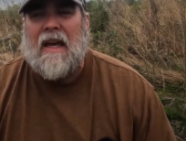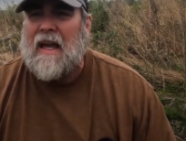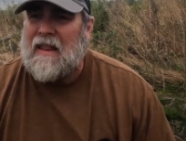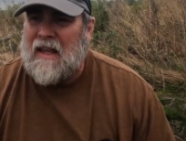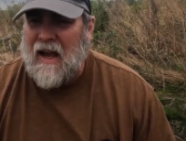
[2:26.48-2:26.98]

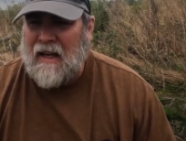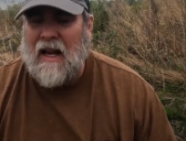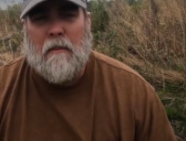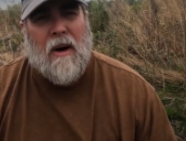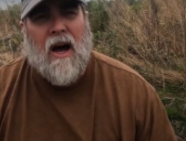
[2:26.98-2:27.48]
And that
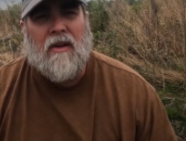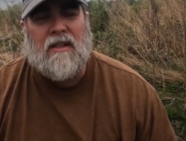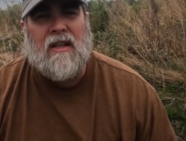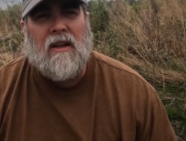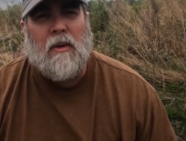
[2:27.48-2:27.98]
kind of
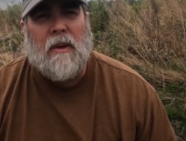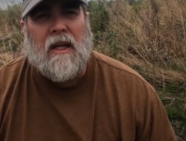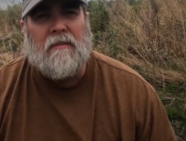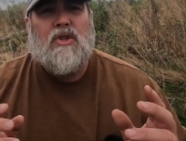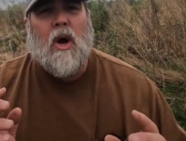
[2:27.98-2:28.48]
bothers us a little
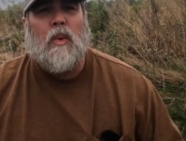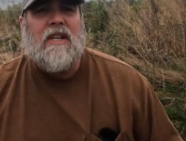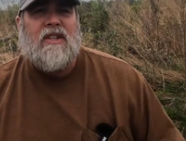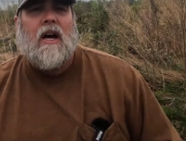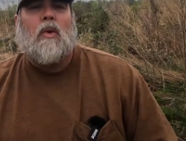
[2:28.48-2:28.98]
bit. So I
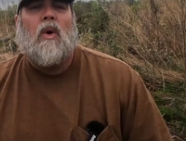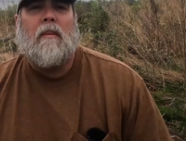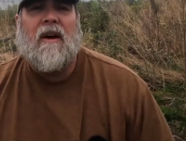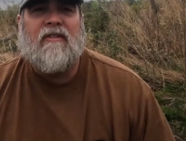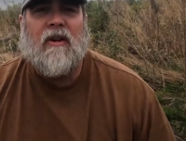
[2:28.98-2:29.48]
reached out to one
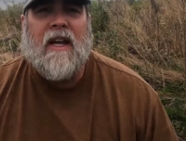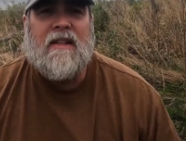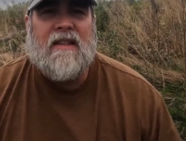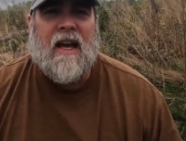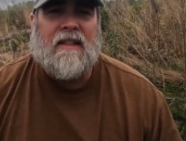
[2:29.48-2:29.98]
of my
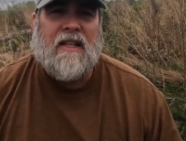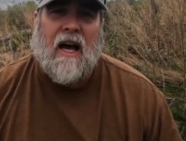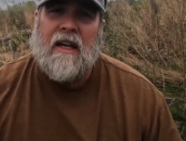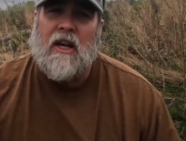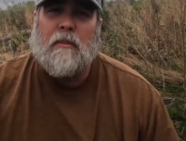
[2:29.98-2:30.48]
friends that's
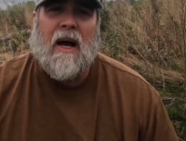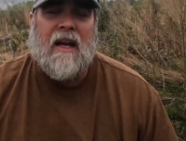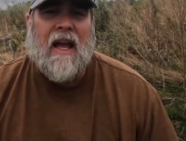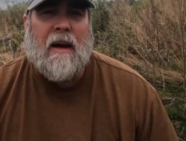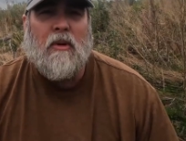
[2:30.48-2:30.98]
a nearby
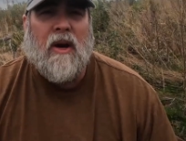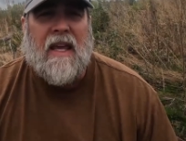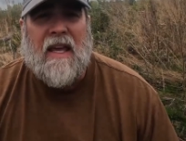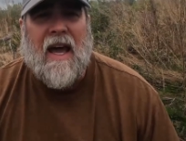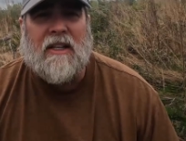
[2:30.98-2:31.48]
neighbor.
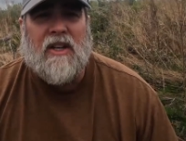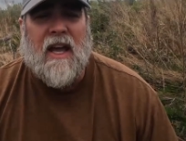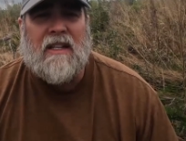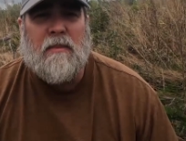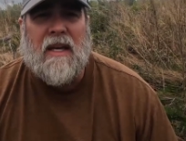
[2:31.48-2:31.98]
He actually
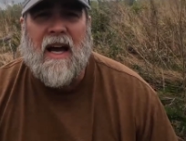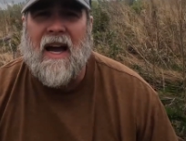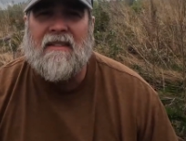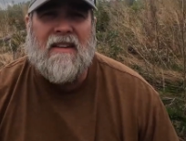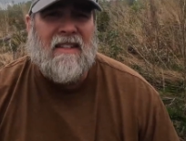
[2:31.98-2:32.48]
has
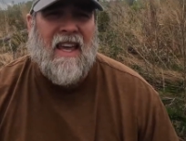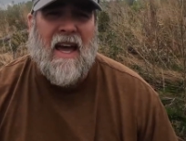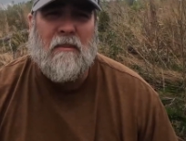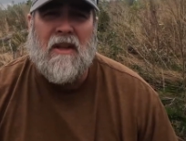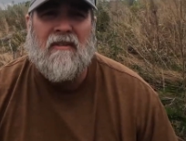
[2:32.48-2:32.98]
beehives, has
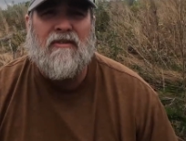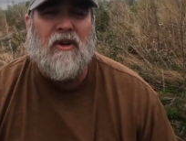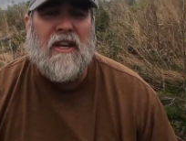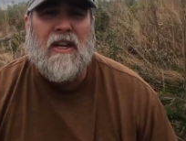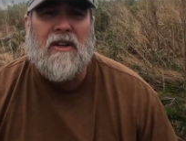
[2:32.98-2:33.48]
kept them for
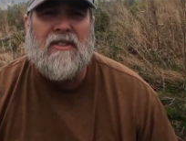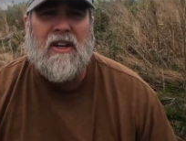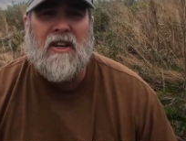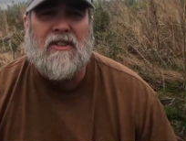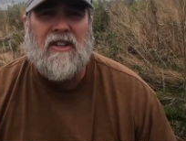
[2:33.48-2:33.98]
years
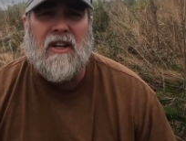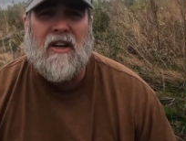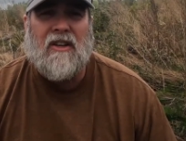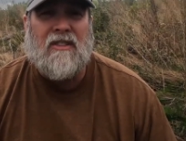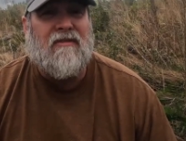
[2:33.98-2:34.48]
and years and
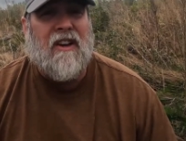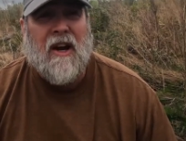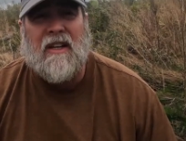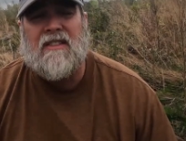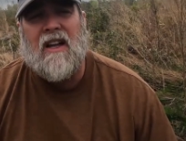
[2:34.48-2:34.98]
years,
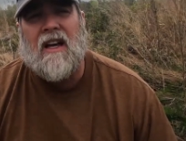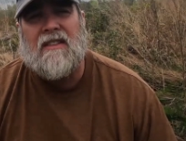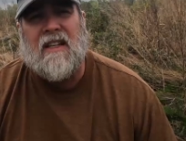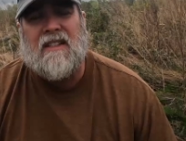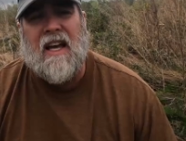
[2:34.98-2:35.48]
very uh,
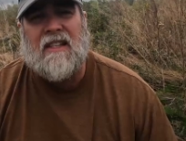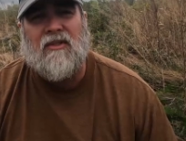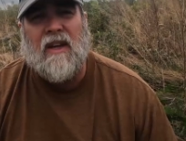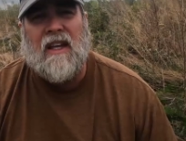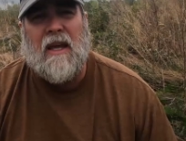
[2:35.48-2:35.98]

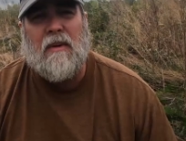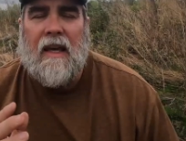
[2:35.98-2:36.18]
successful at keeping.